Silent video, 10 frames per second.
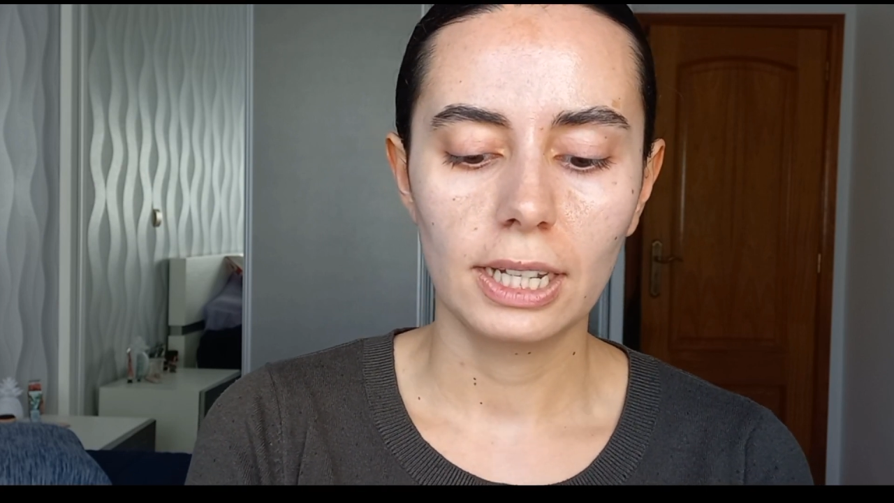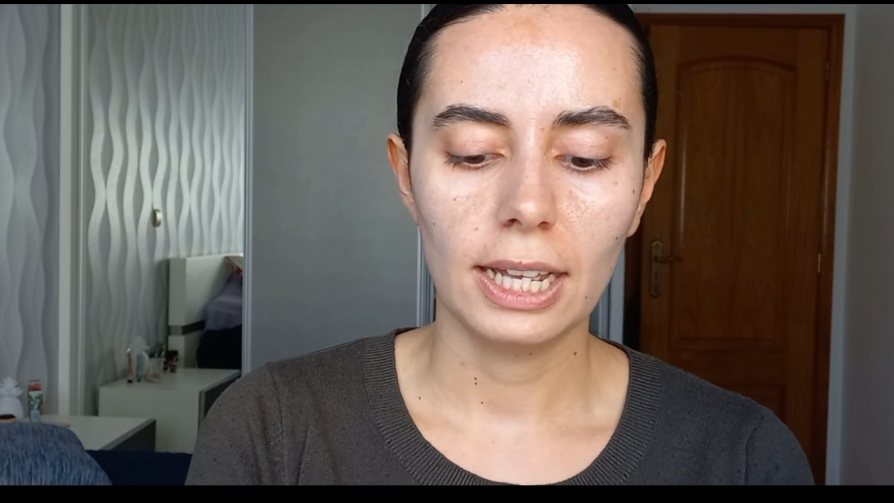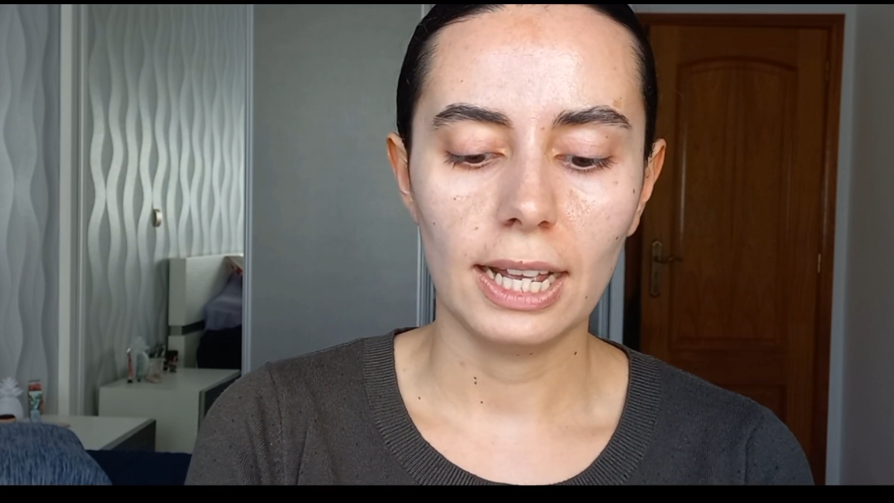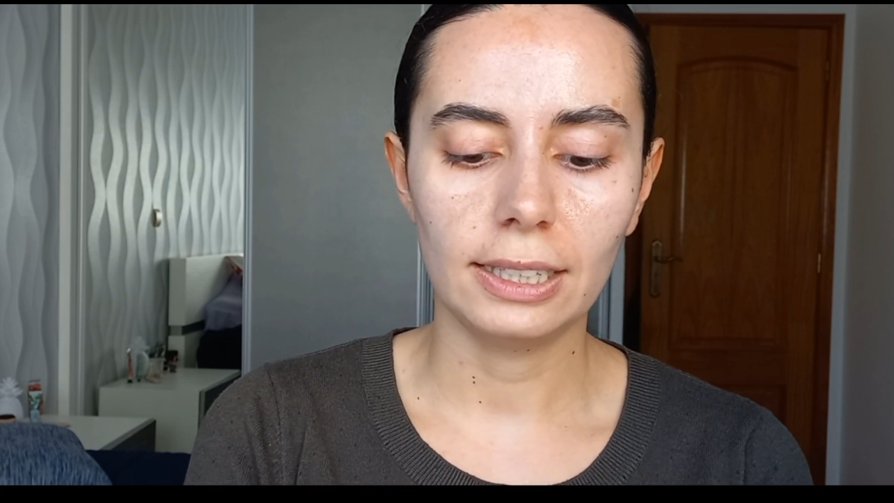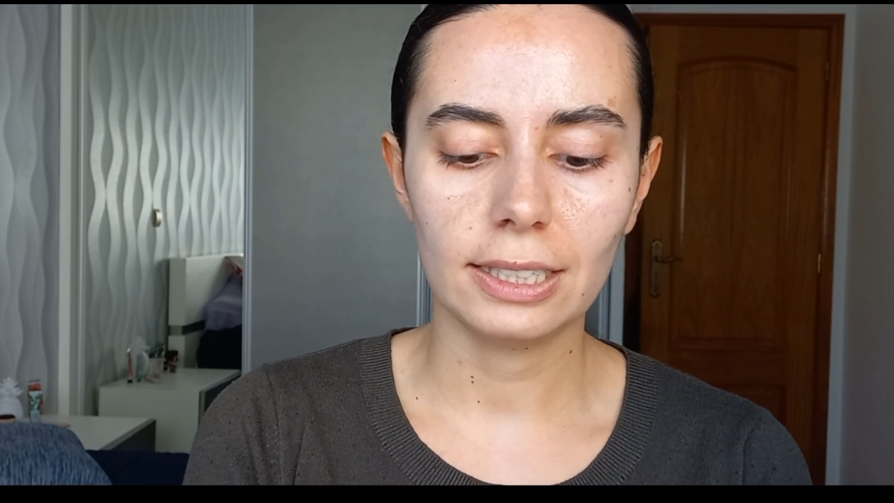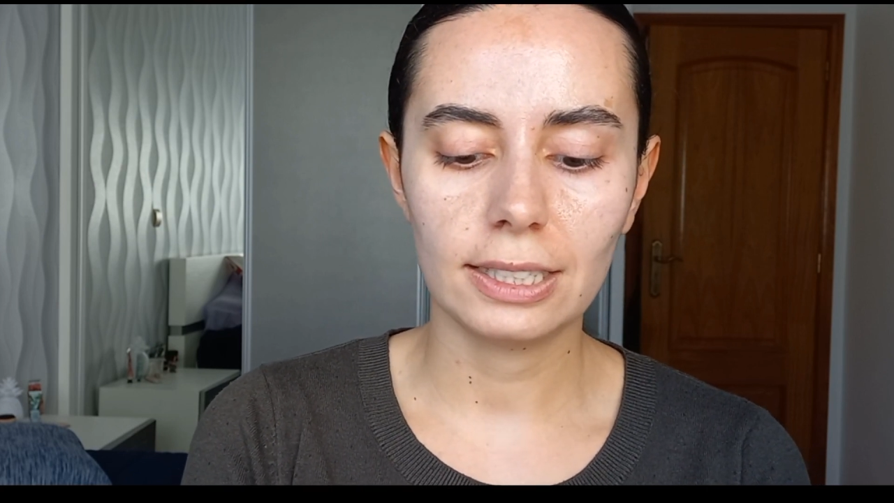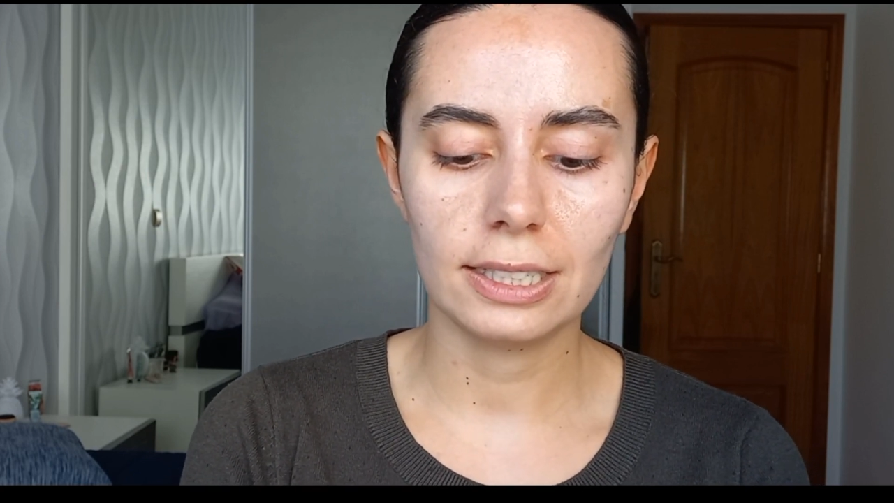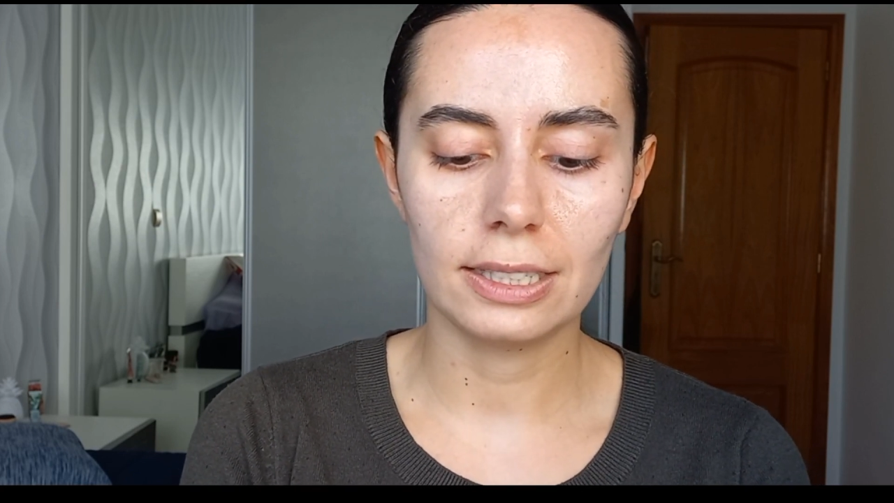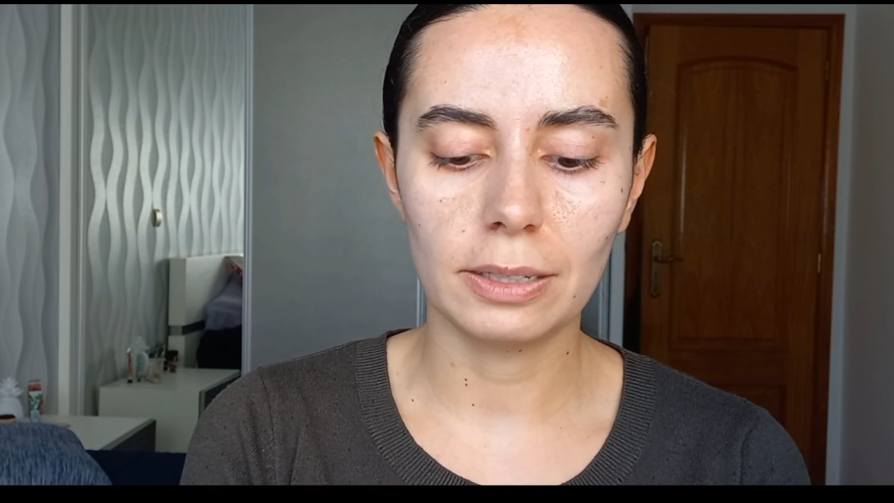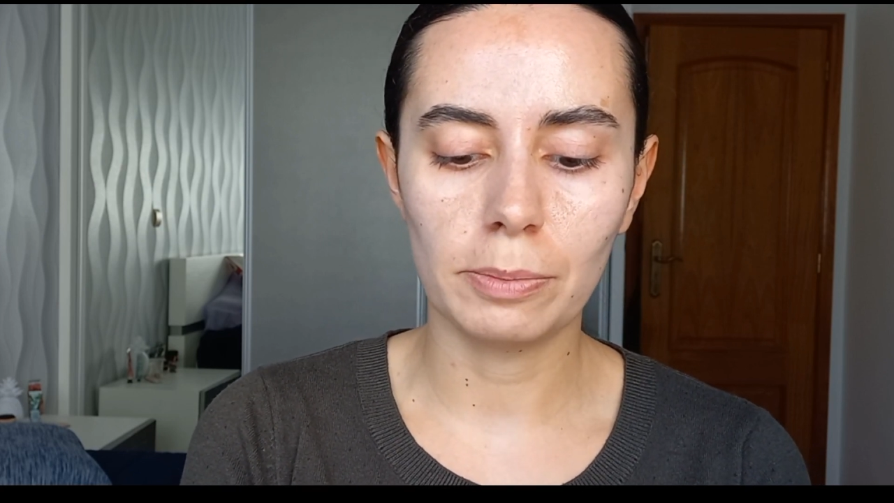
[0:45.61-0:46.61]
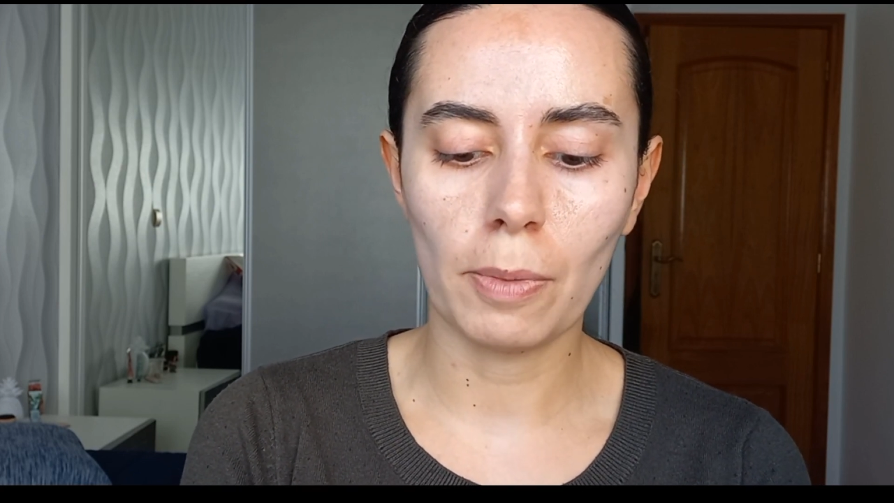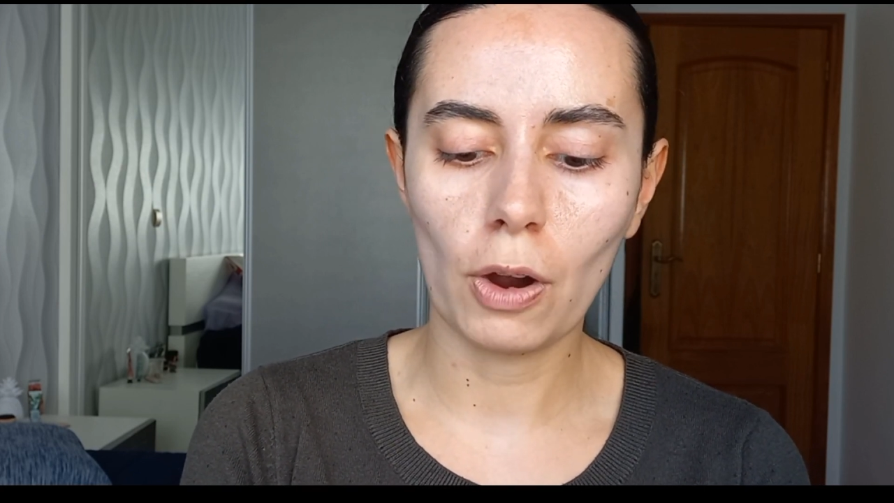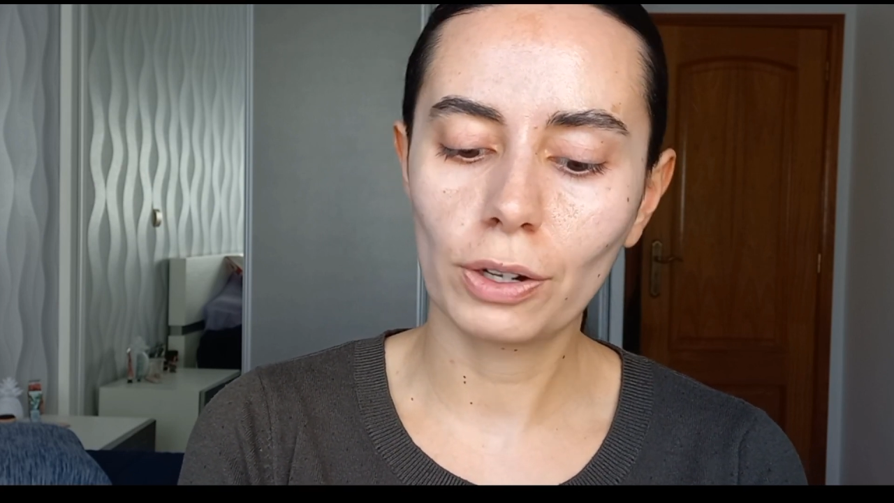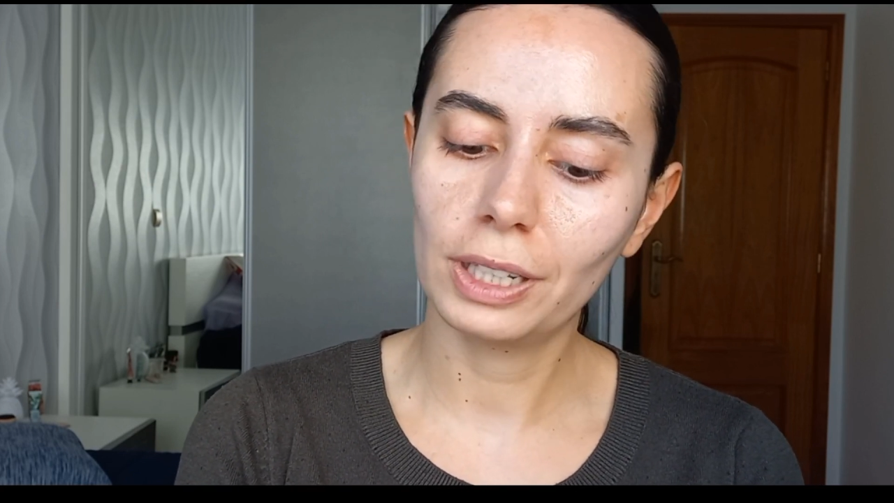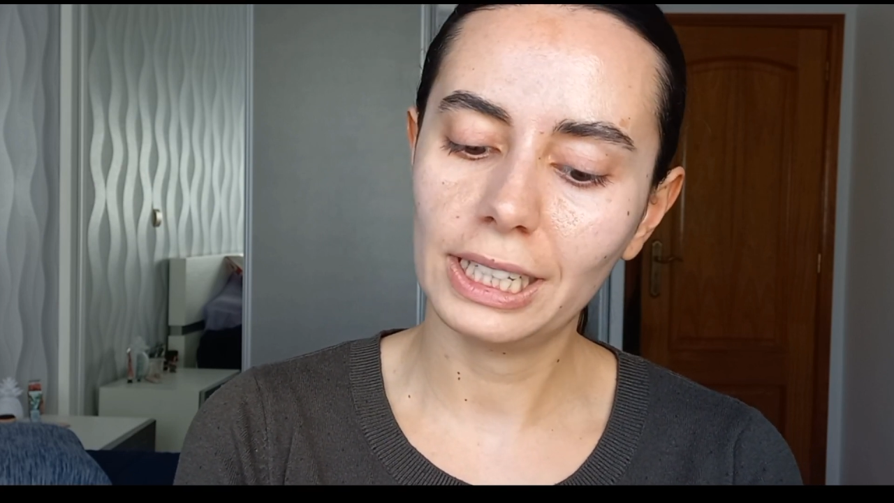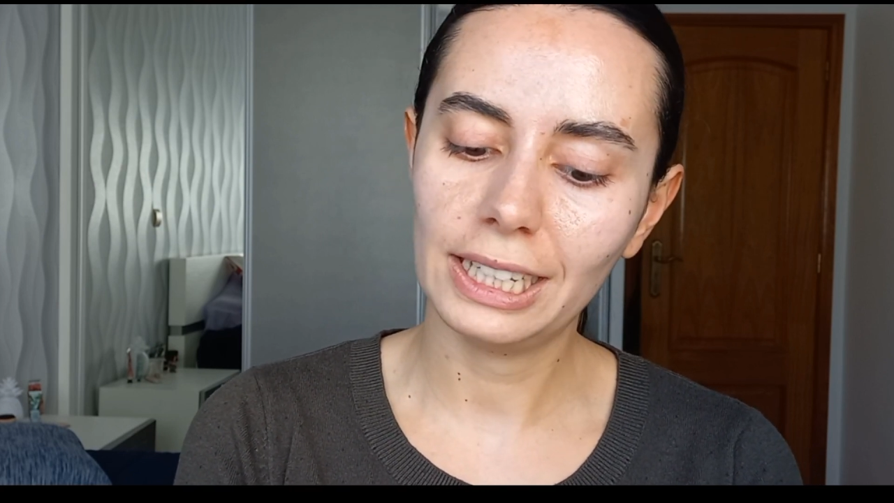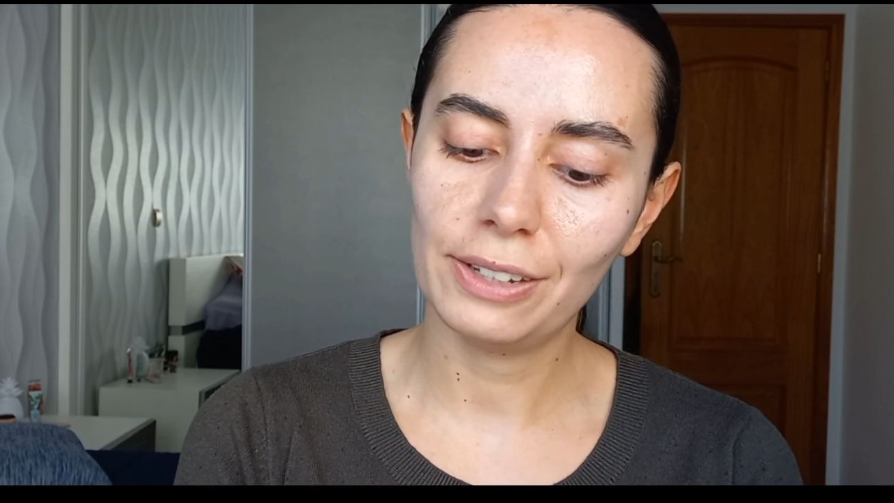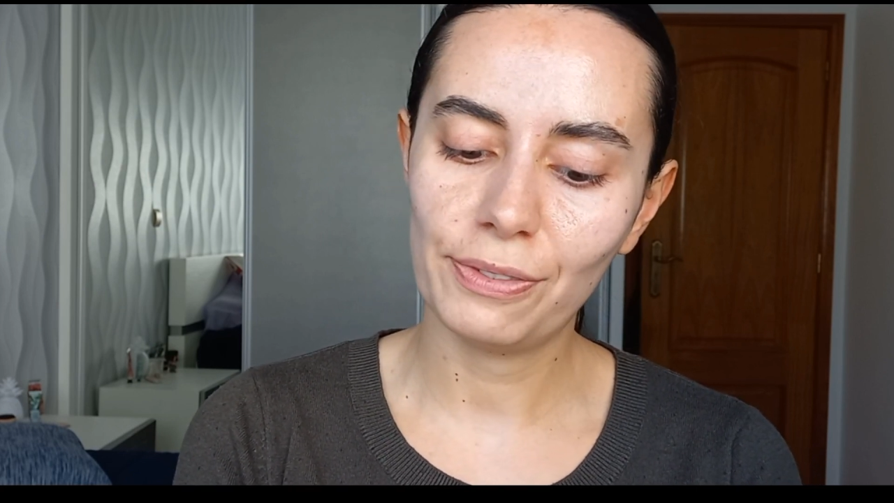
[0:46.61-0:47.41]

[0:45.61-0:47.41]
and this is the Mowgli